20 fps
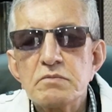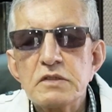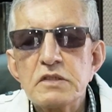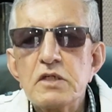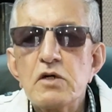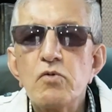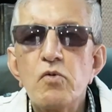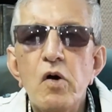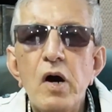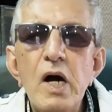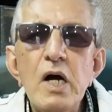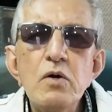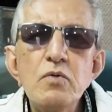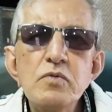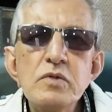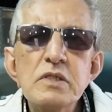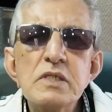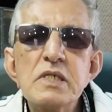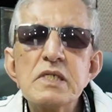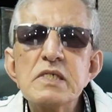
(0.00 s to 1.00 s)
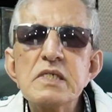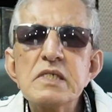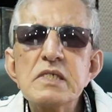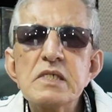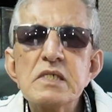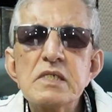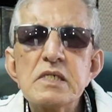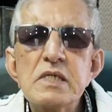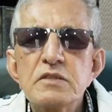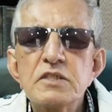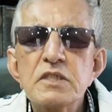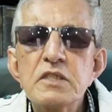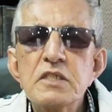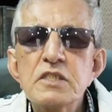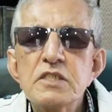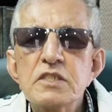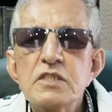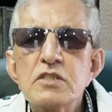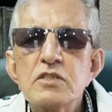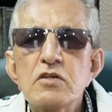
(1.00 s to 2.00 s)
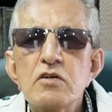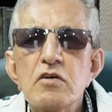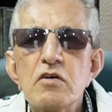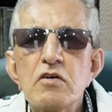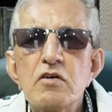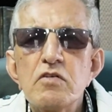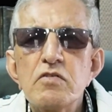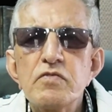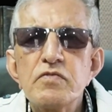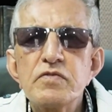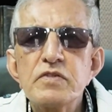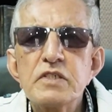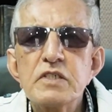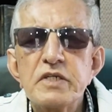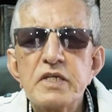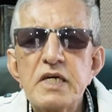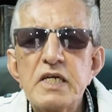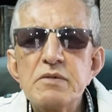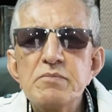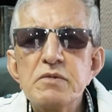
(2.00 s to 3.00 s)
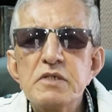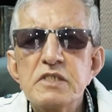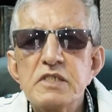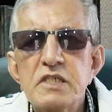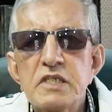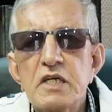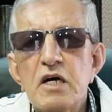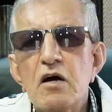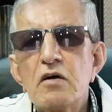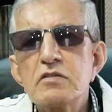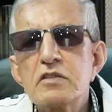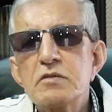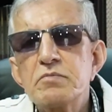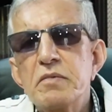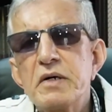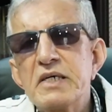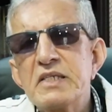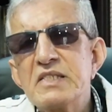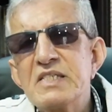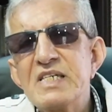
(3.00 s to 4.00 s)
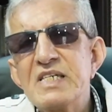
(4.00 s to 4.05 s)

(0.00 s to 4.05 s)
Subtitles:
But now, why would a citizen of Arabia surrounded by